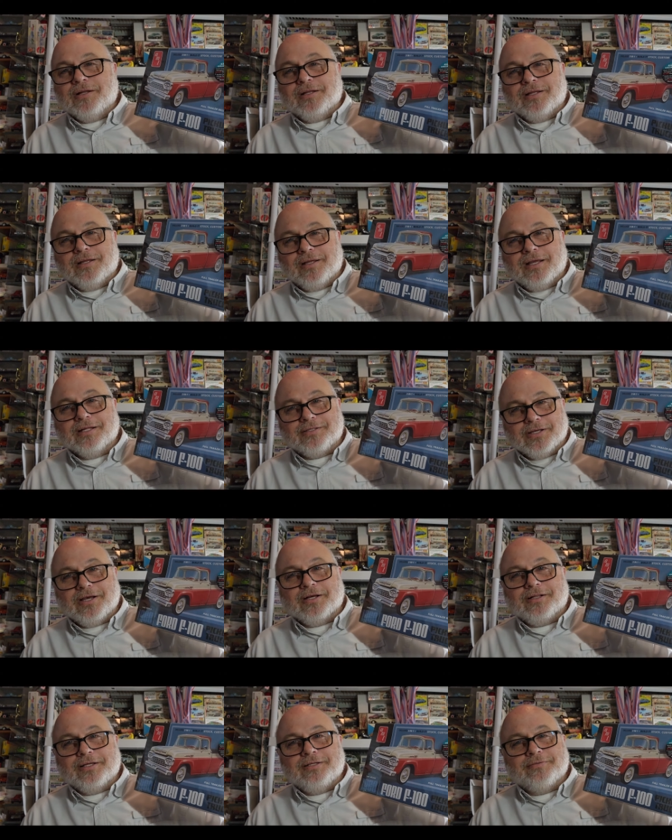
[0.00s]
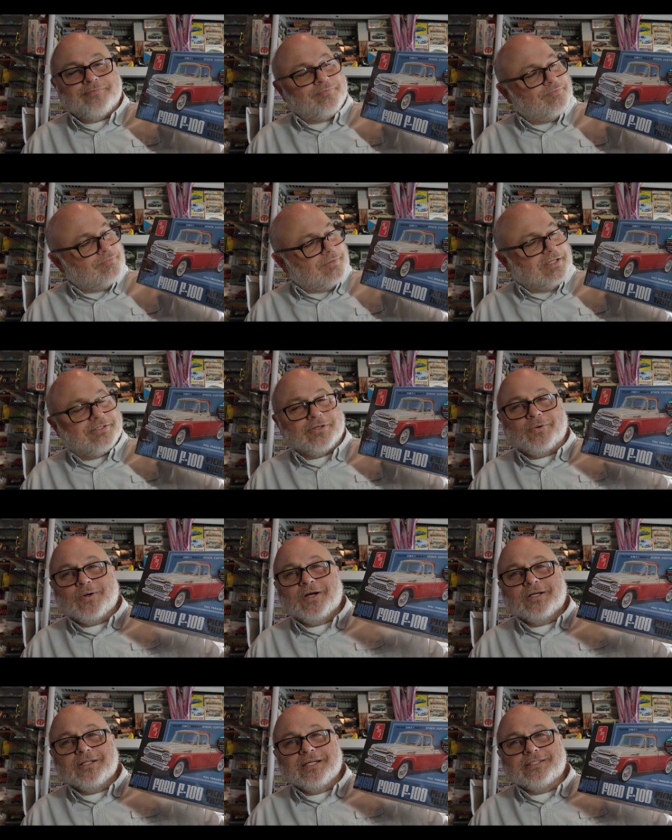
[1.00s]
but it's ugly. It's so
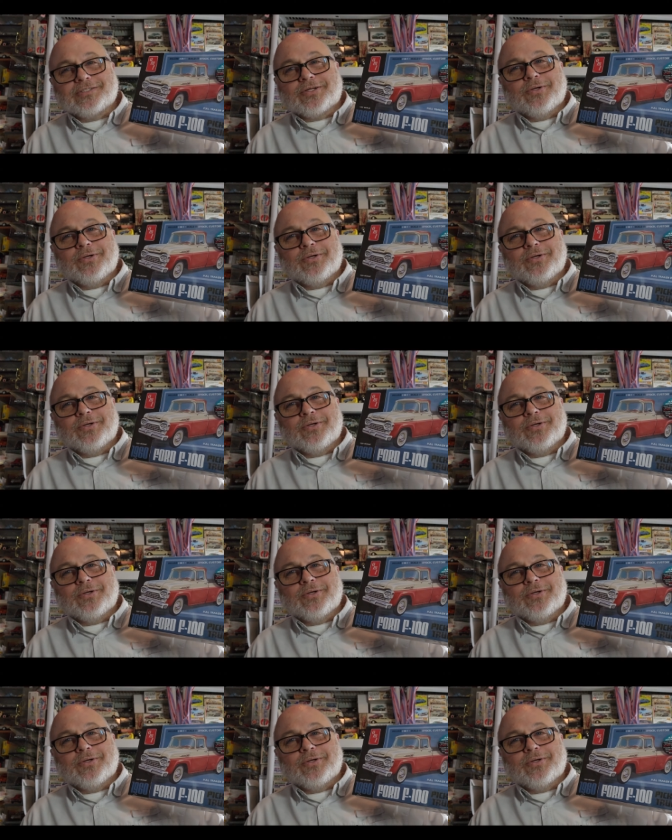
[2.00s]
ugly, it's